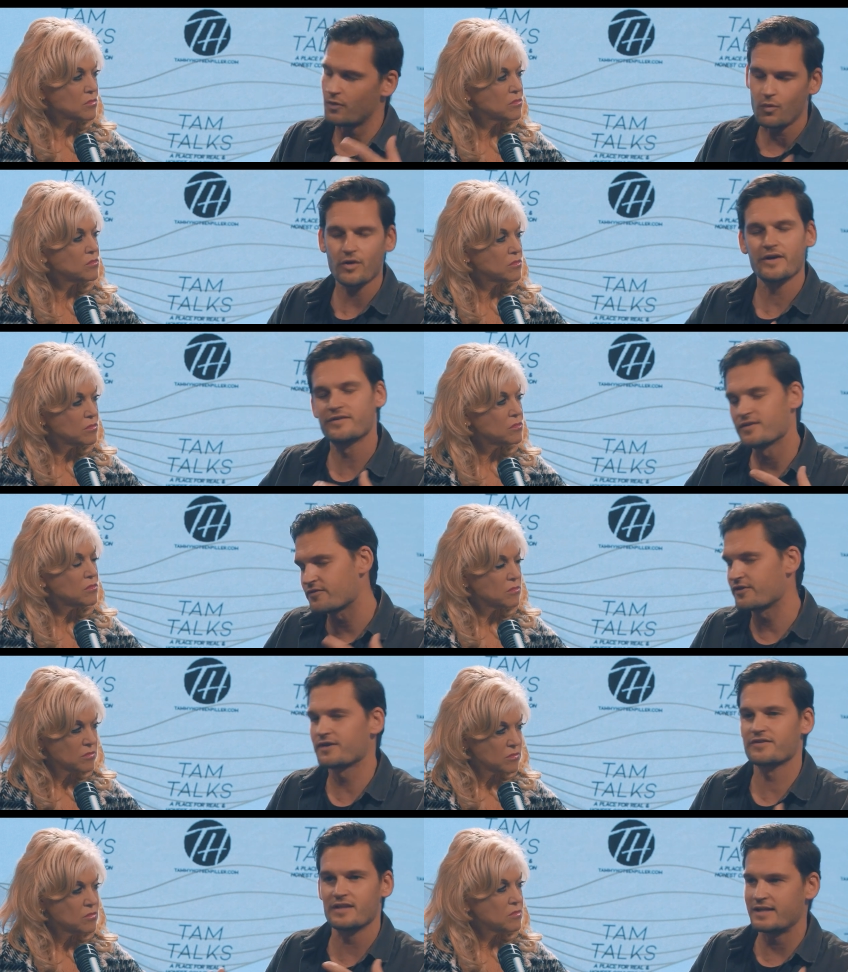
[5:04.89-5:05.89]
Speaker 1: and the worries and the
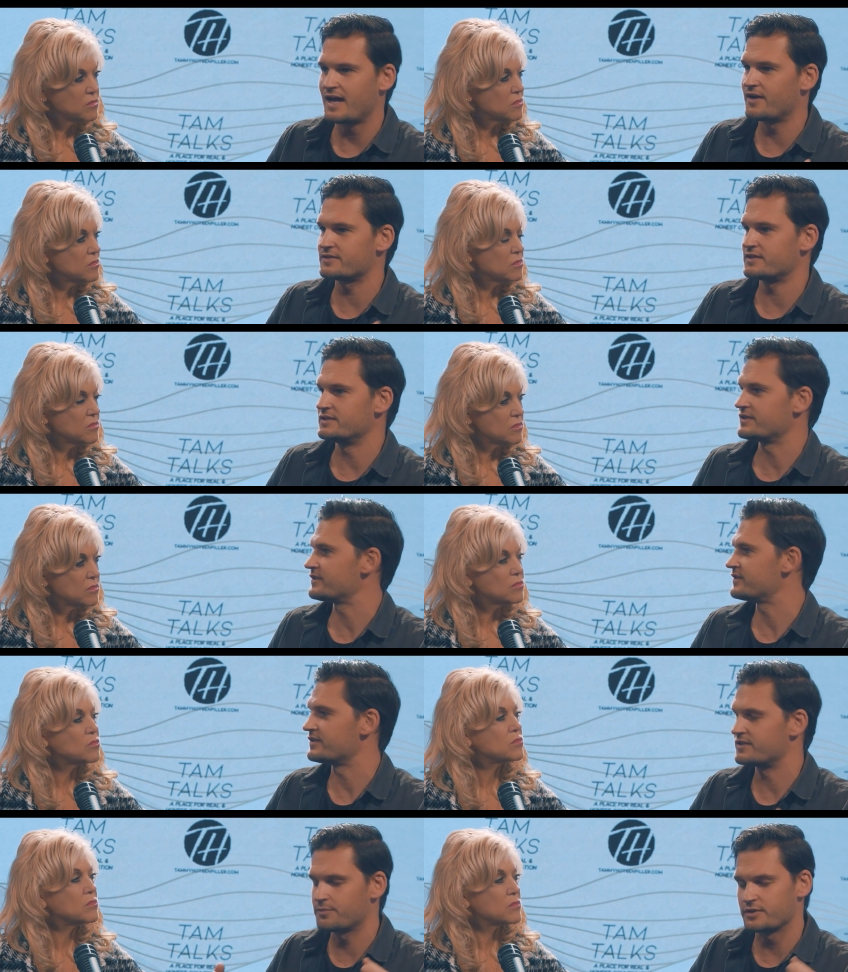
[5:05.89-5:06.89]
fears and the doubts and
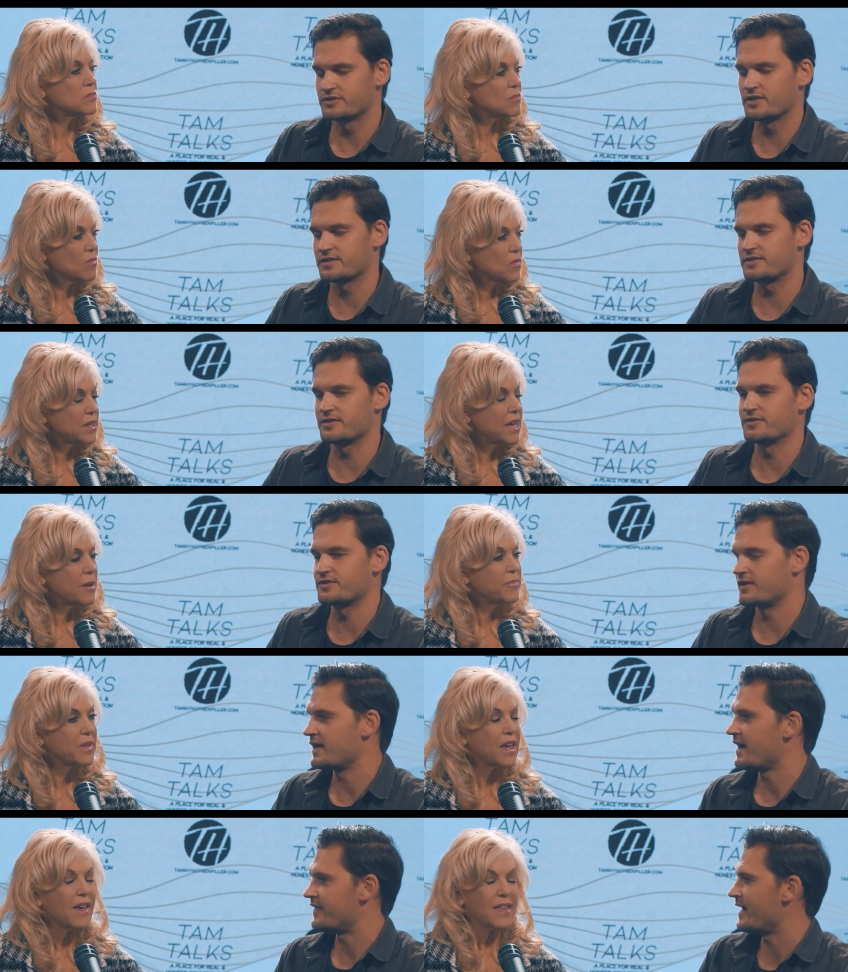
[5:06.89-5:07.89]
just to simply trust in you. Yep. So
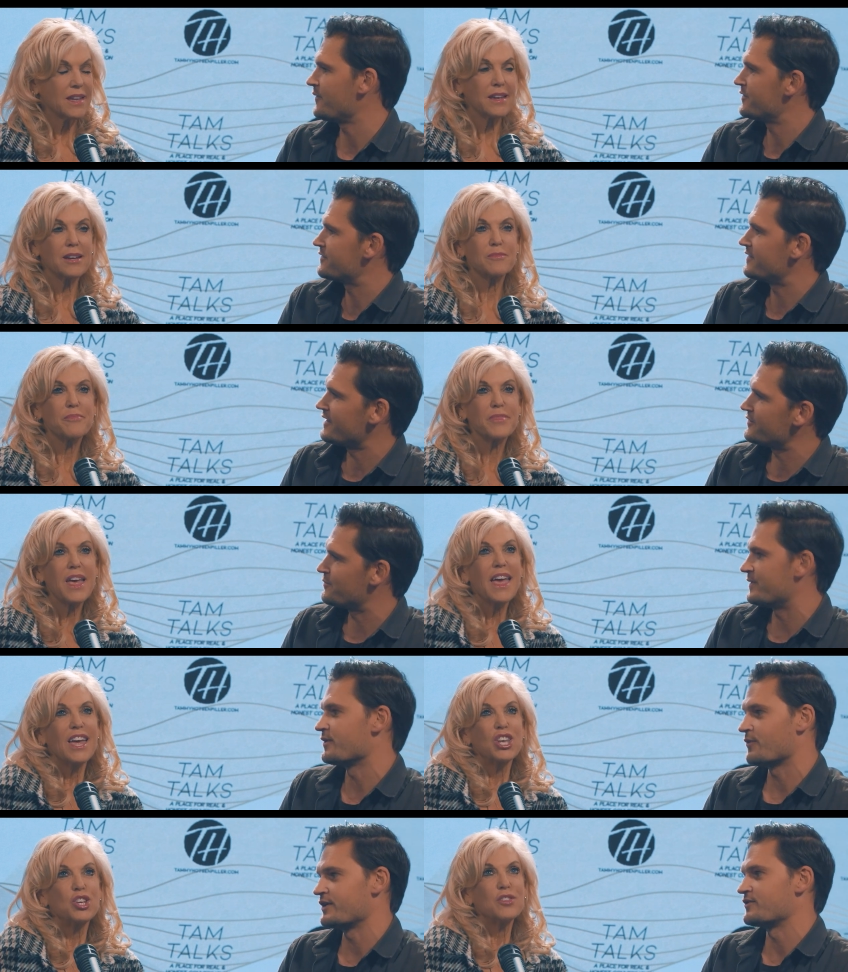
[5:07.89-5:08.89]
yeah, that was yep. that's
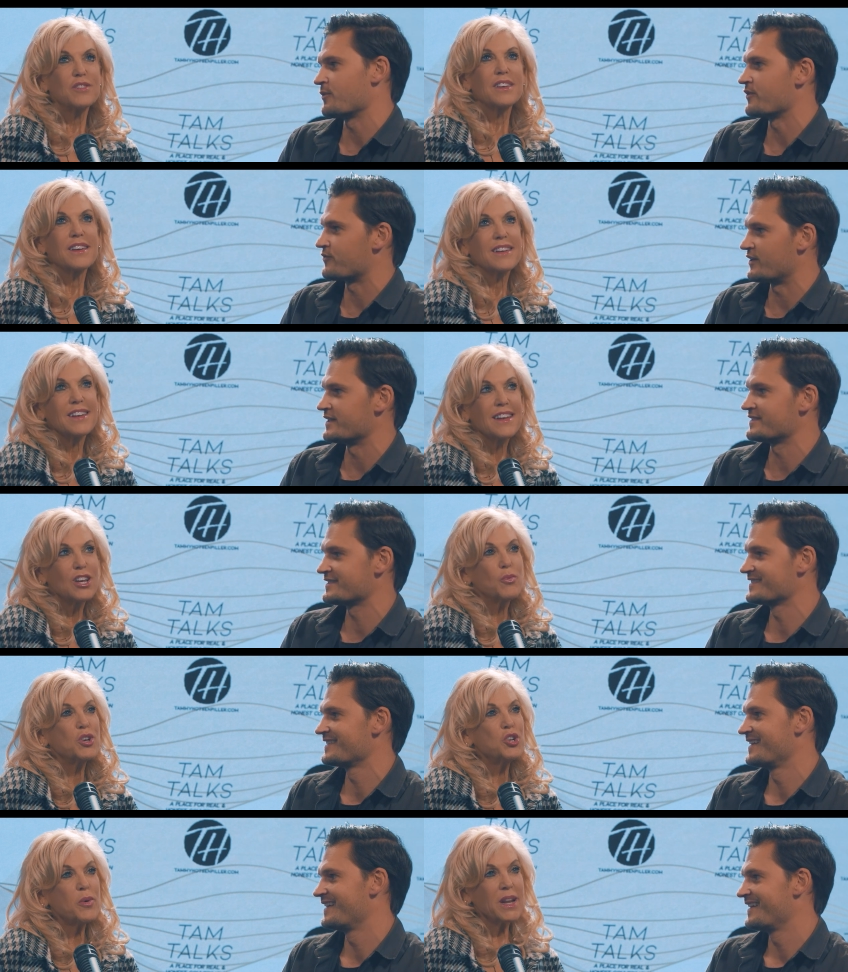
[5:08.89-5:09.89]
been a recent one for us.
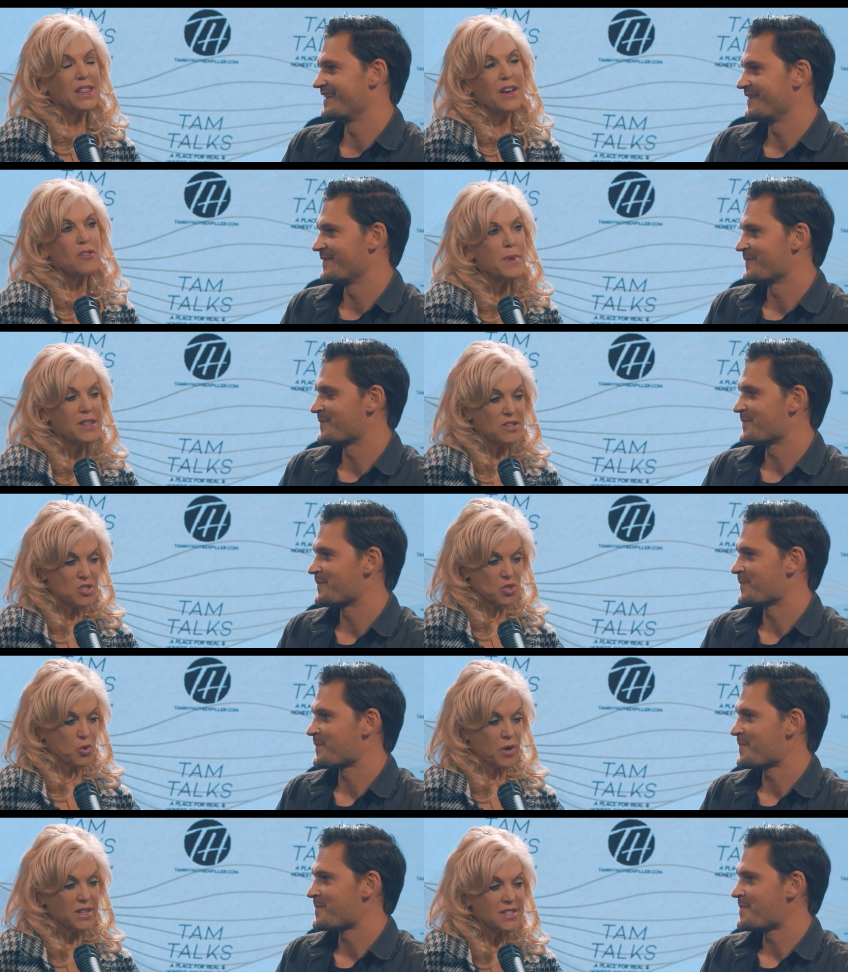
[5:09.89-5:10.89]
Speaker 2: Well, you know what I love about the
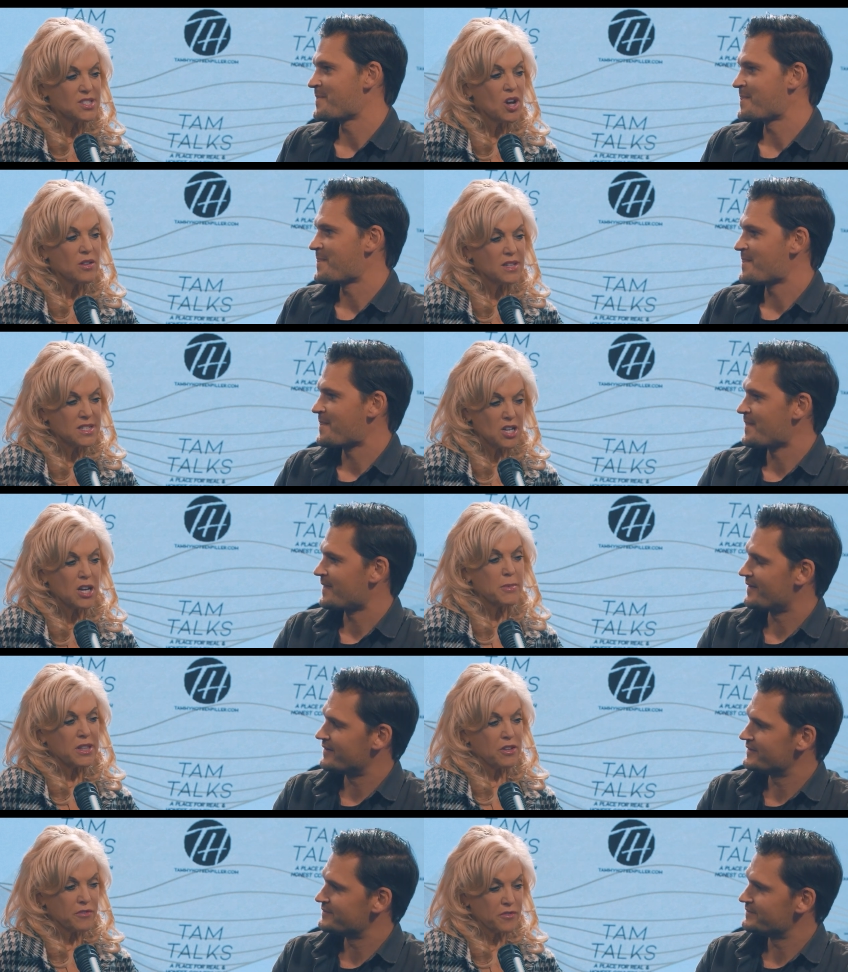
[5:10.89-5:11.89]
story. Let's talk. Let's talk
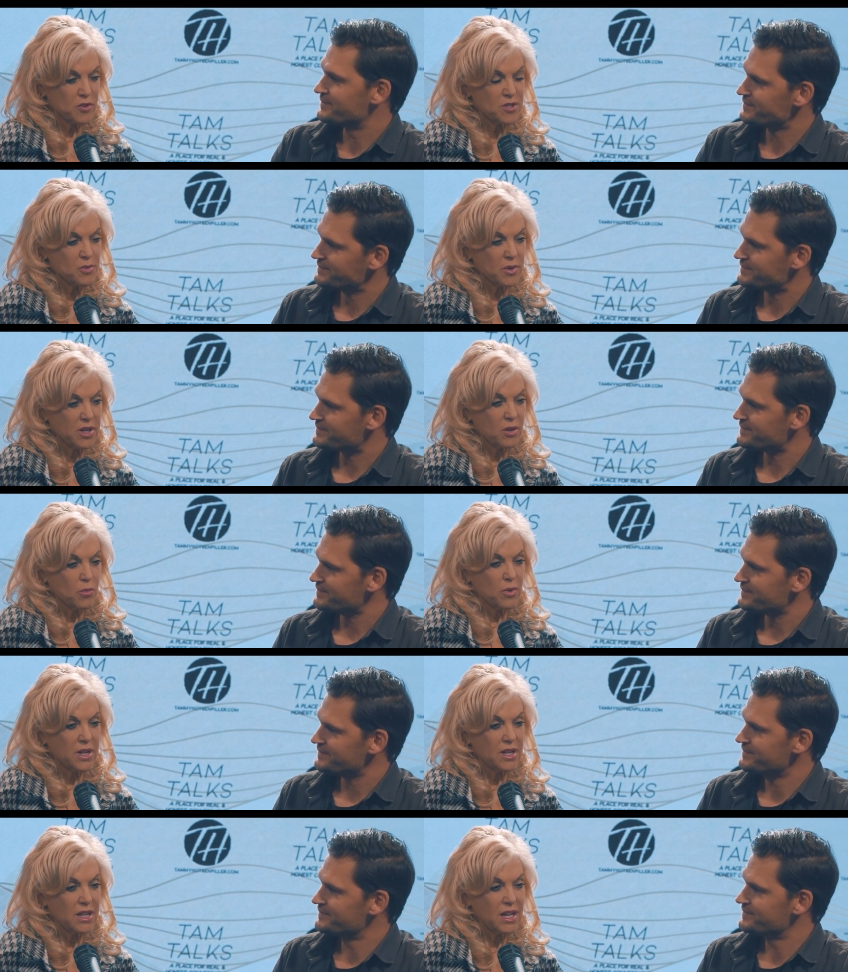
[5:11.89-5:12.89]
about the first one
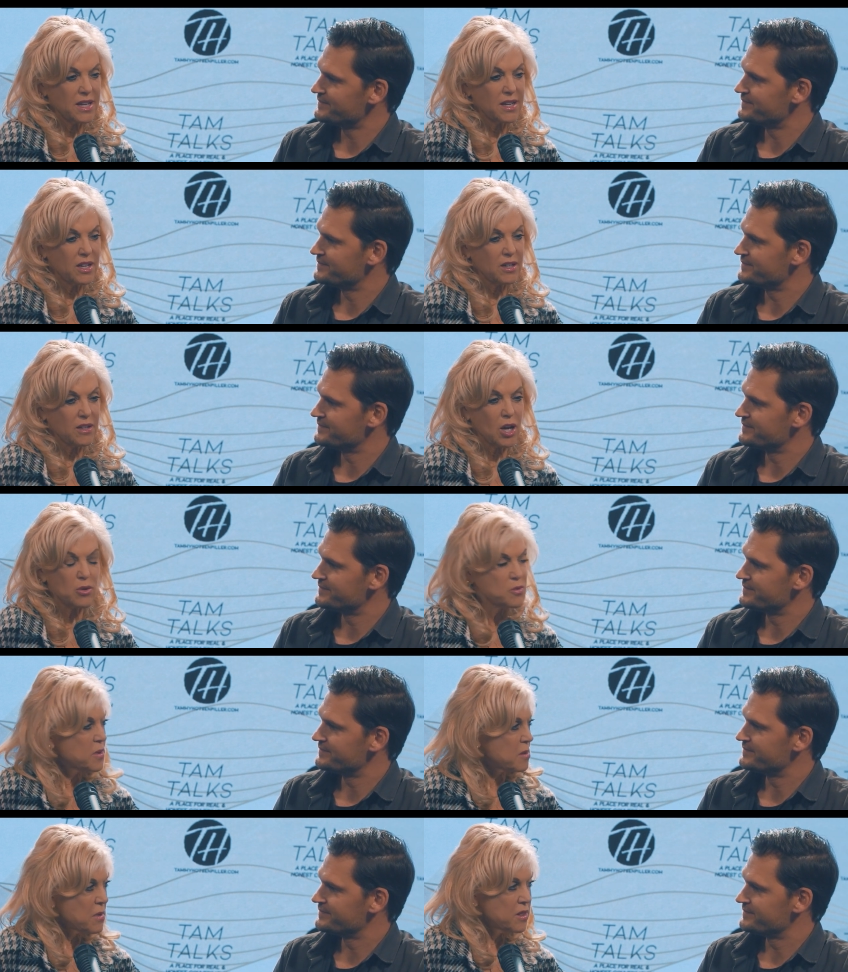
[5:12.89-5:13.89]
when he
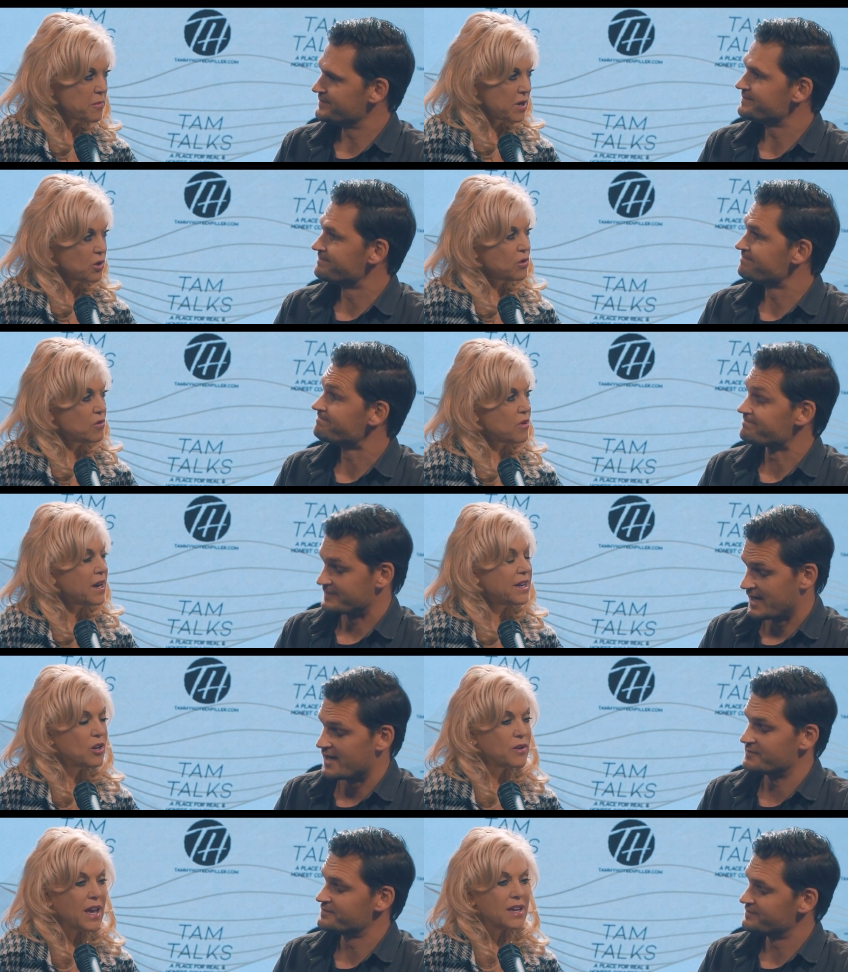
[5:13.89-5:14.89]
goes with them on the boat, right?
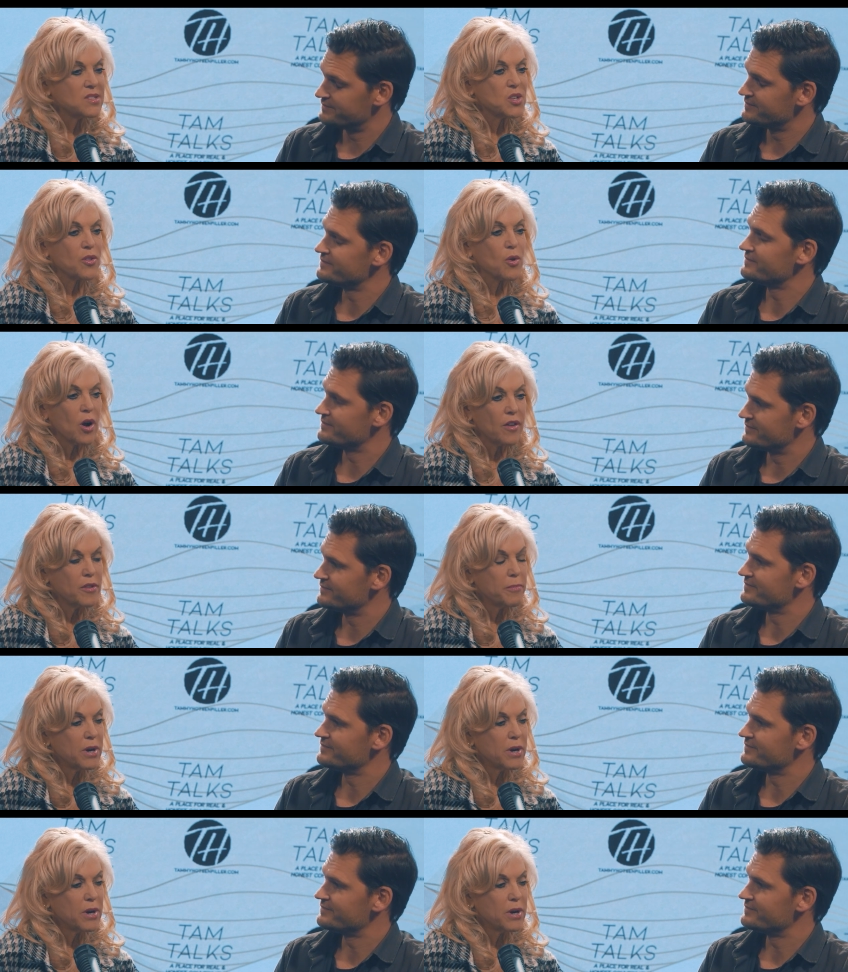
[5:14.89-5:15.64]
Yeah. Okay, so they're on the